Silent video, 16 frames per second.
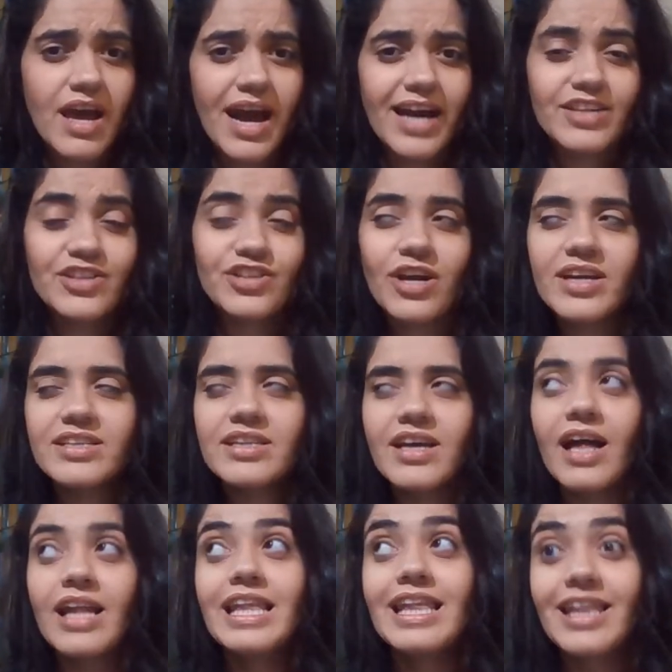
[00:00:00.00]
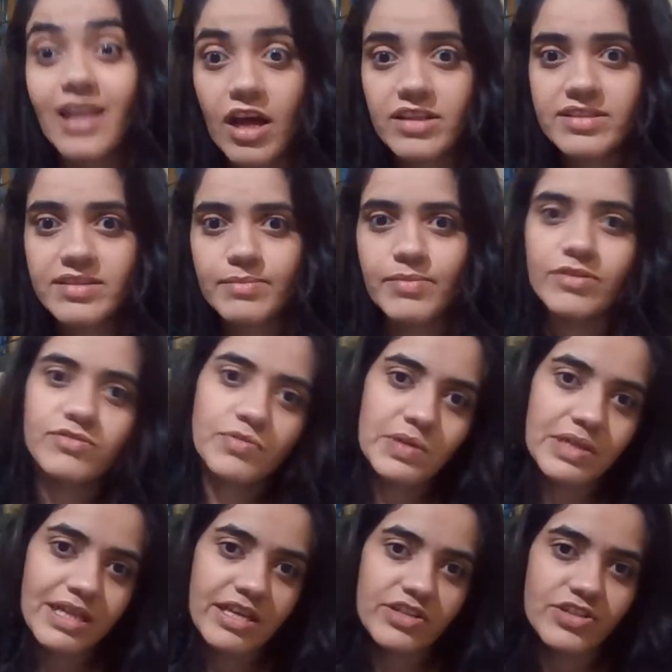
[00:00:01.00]
I talked a lot about
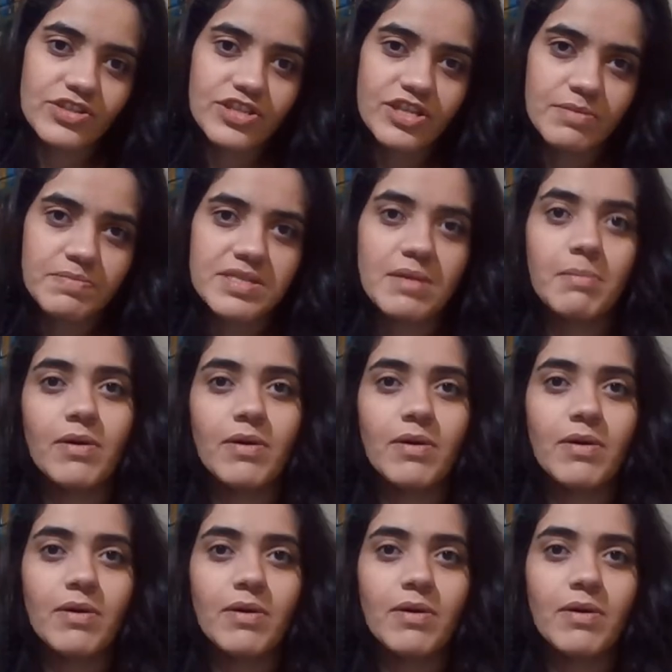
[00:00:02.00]
relationships,